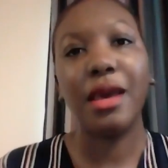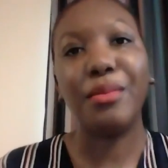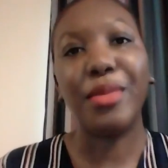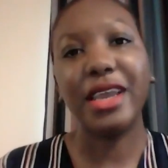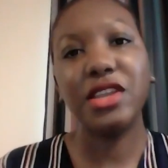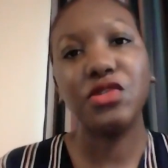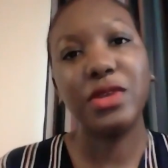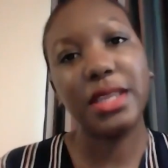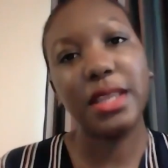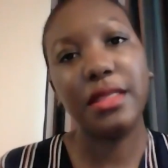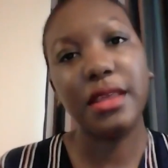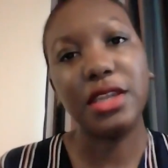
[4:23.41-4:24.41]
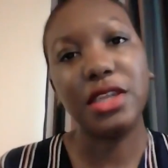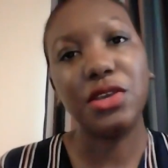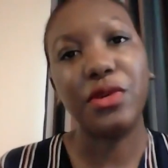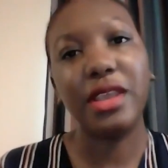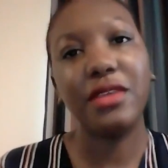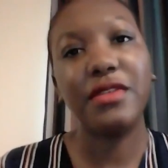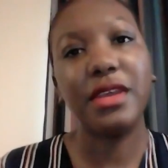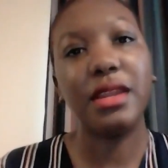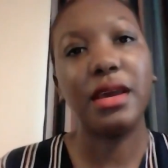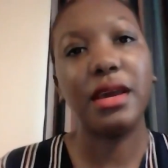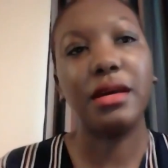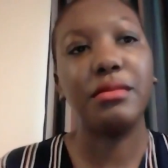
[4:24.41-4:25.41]
by 2030 or
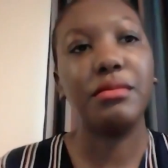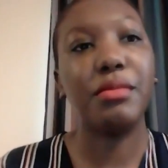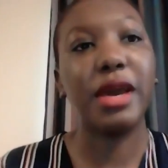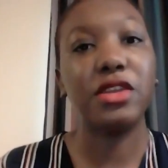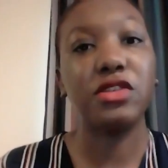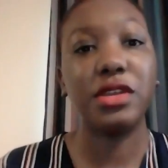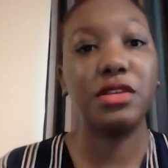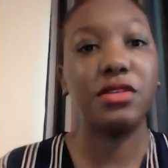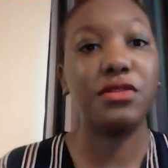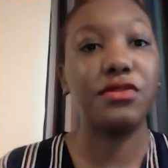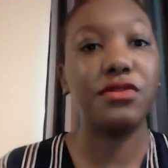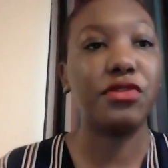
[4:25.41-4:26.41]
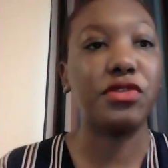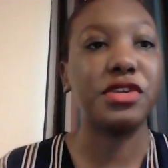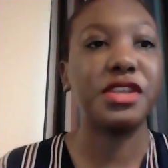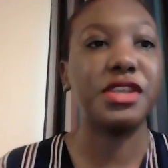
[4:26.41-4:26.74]
even by 2040.